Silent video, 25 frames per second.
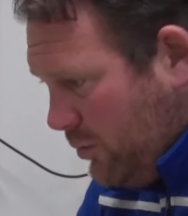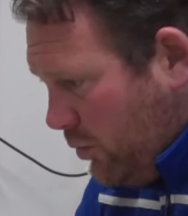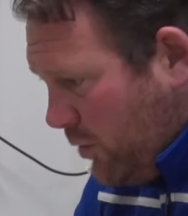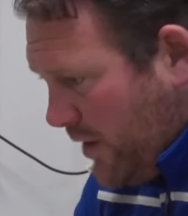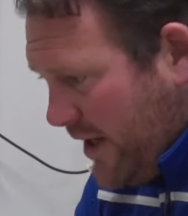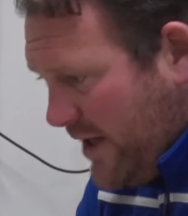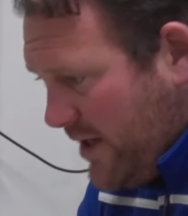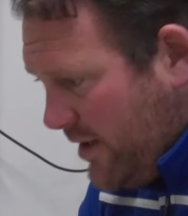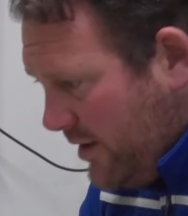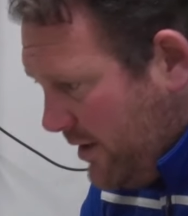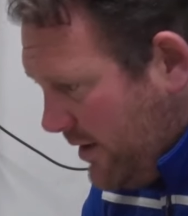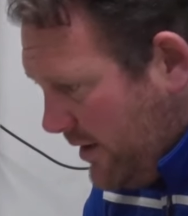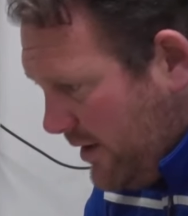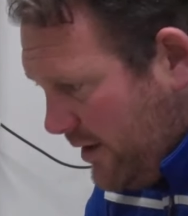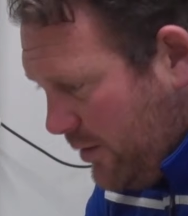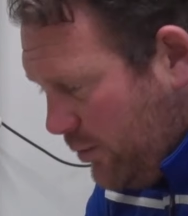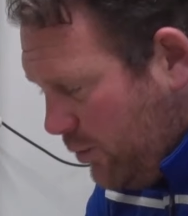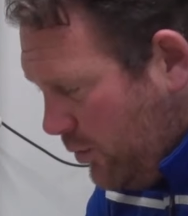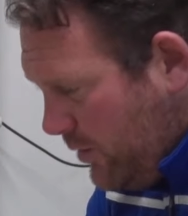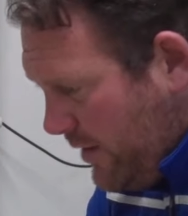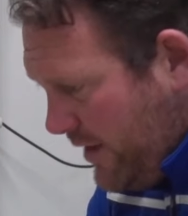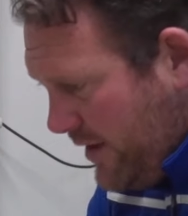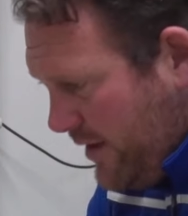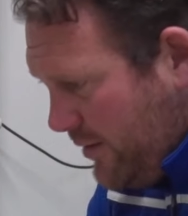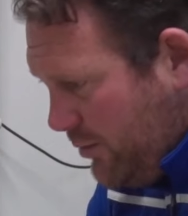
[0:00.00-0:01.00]

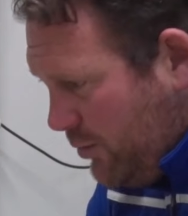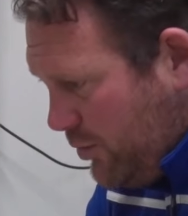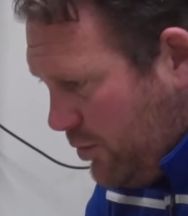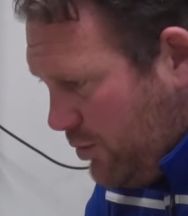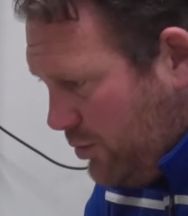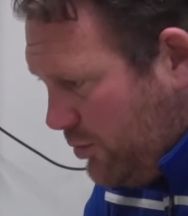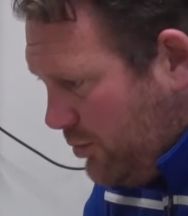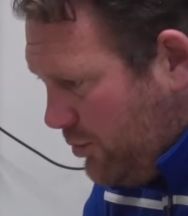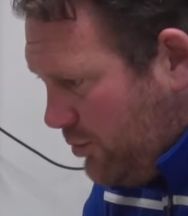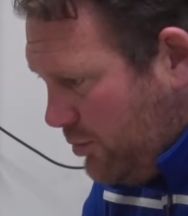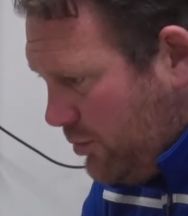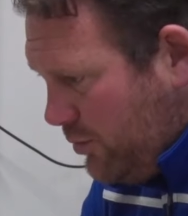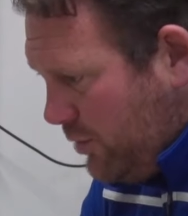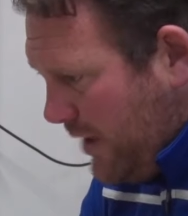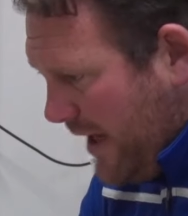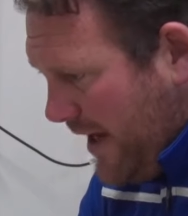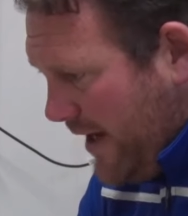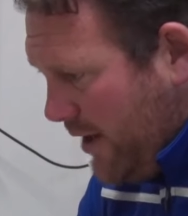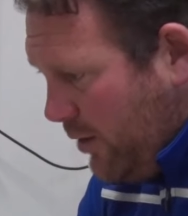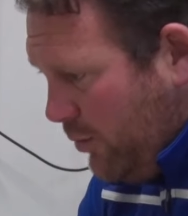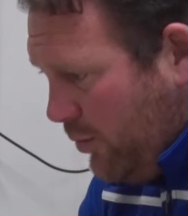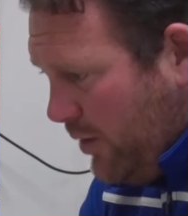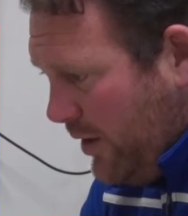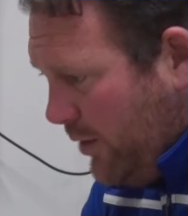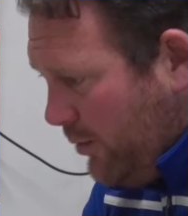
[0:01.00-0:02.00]
how well
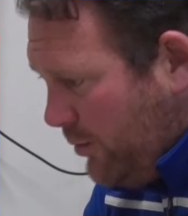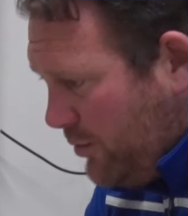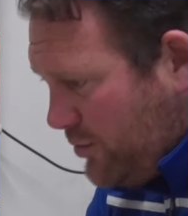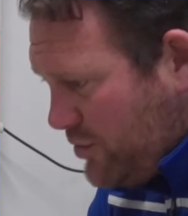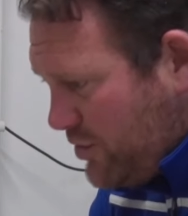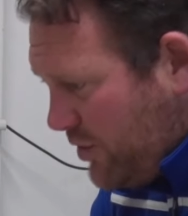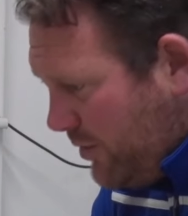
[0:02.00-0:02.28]
will